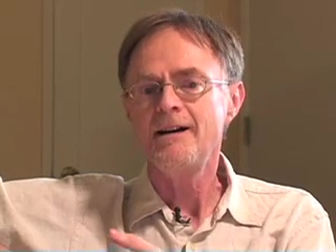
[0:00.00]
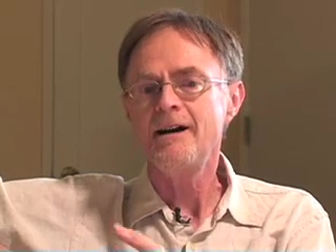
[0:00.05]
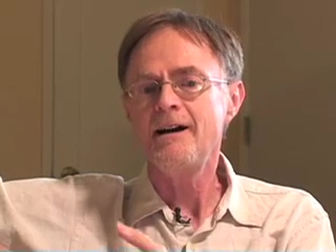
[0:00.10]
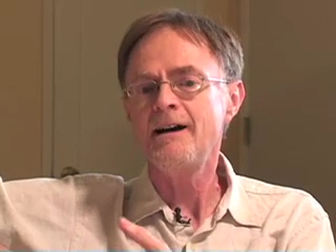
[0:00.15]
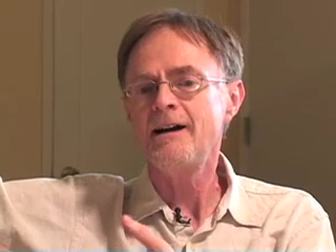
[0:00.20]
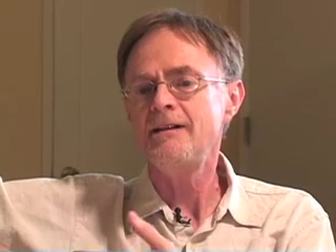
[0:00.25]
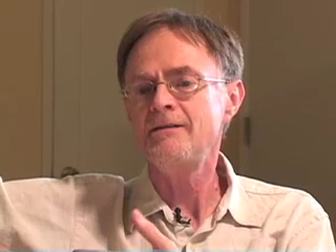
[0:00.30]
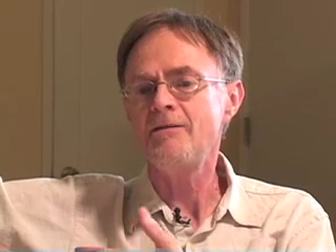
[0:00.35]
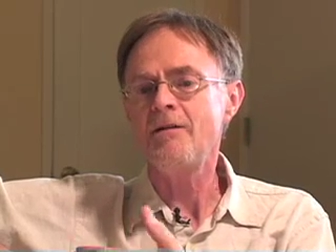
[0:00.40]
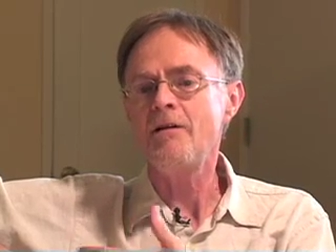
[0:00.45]

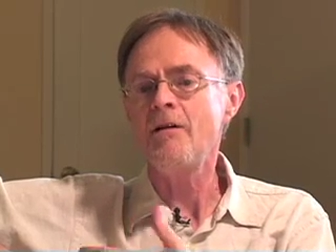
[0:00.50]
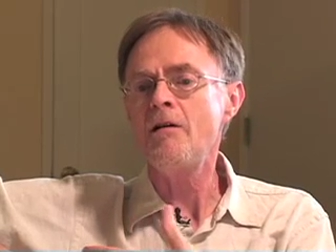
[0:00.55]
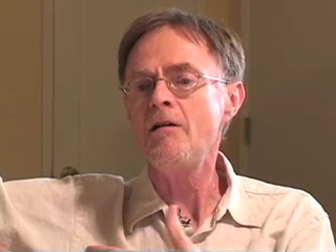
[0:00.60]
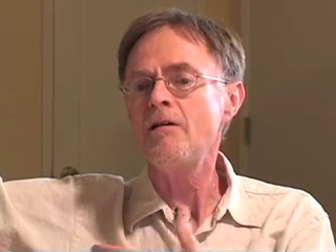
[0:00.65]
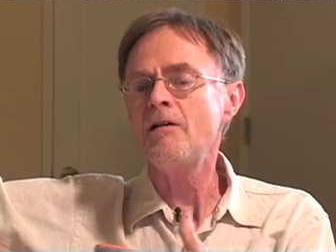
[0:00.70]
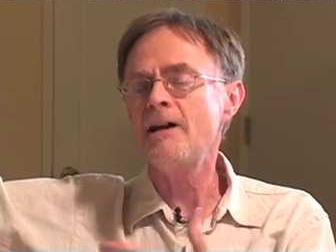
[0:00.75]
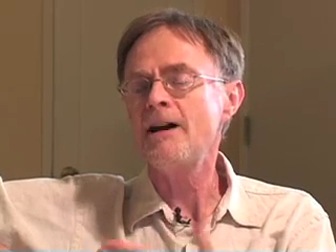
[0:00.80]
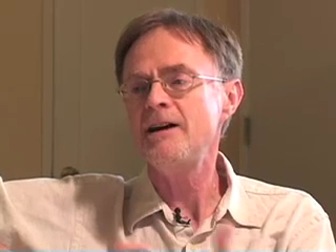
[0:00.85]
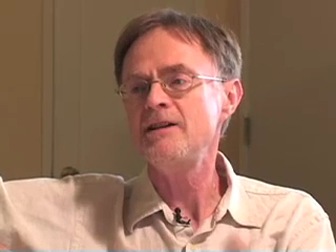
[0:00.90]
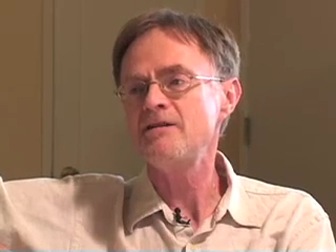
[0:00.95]
and
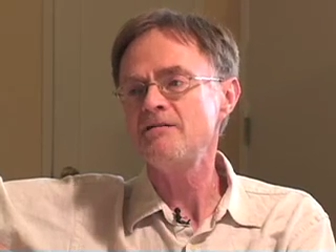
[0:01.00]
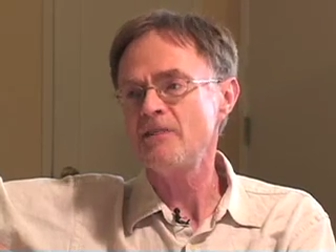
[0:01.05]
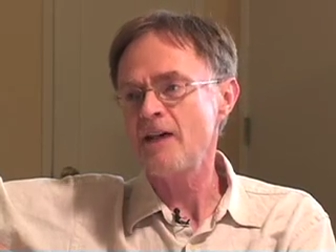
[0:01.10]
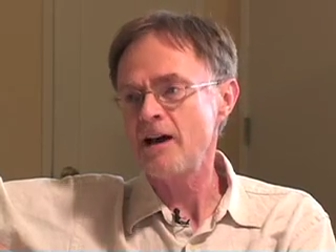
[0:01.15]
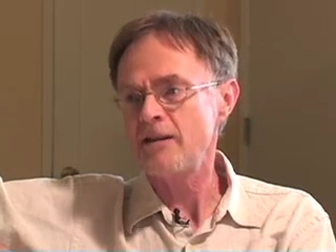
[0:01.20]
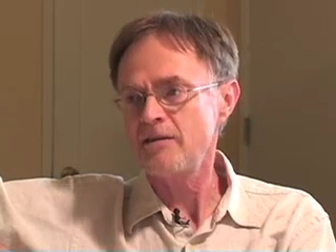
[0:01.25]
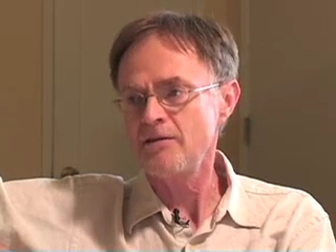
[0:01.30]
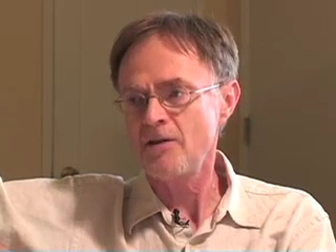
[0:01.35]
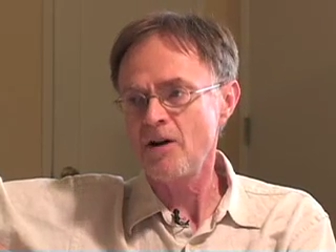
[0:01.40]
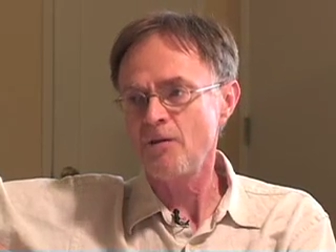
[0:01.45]
all kinds of
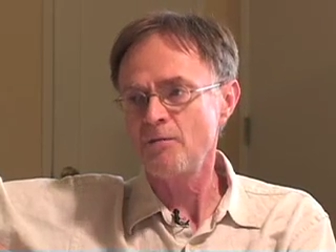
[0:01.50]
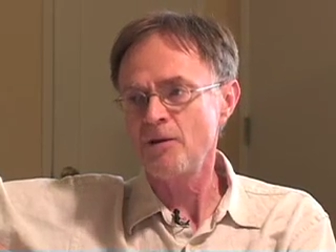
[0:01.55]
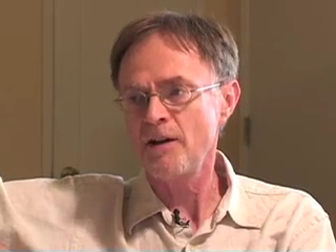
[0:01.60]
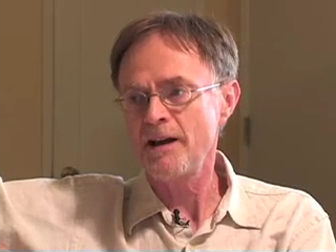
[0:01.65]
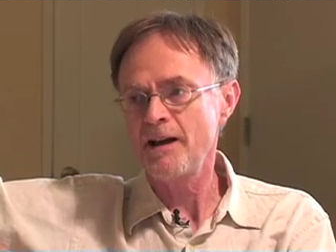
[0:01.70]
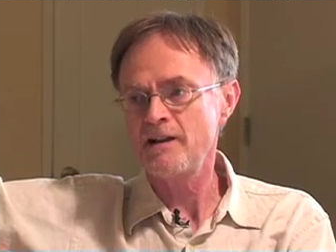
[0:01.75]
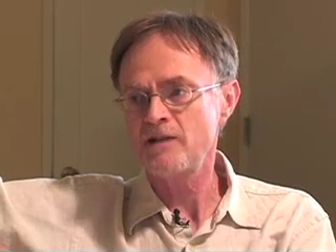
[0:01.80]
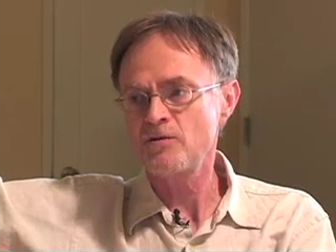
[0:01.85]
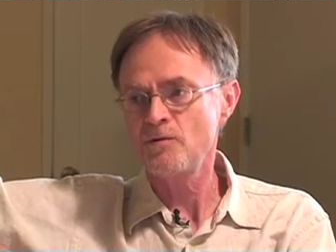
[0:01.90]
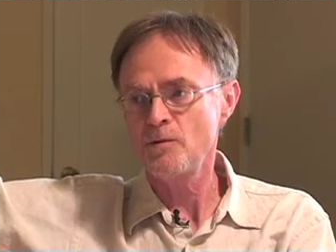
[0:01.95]
ethanol
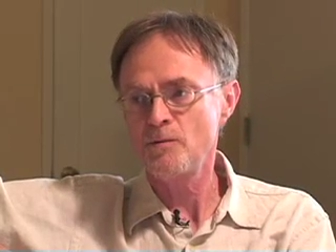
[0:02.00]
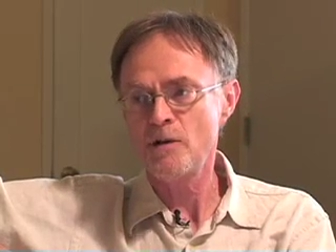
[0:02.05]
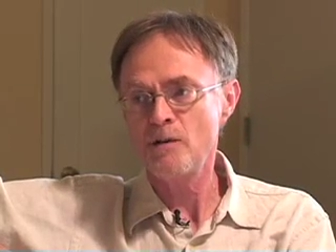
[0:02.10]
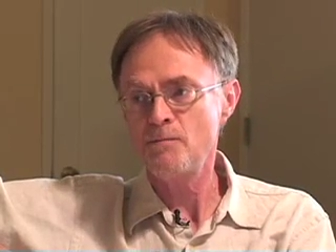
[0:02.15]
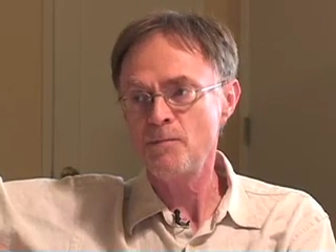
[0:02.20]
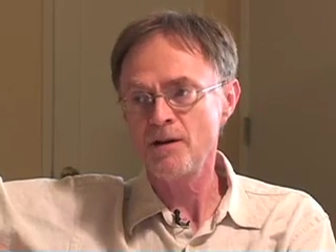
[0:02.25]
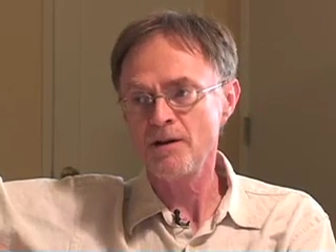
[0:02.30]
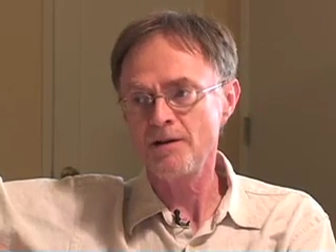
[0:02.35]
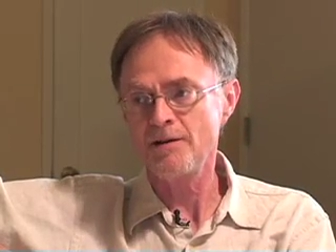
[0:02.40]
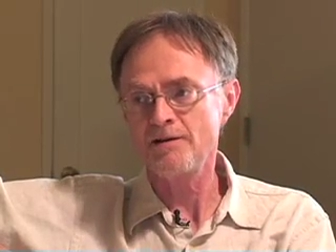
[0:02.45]
plants will be
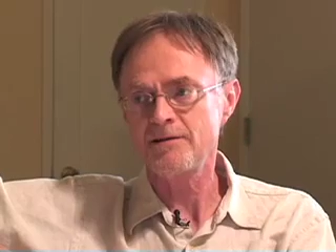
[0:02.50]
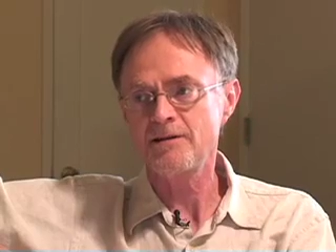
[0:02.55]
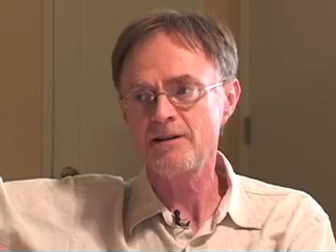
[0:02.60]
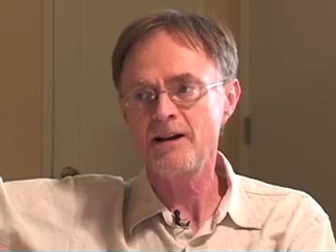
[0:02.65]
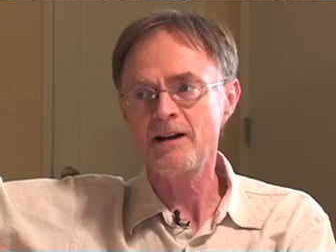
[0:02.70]
built,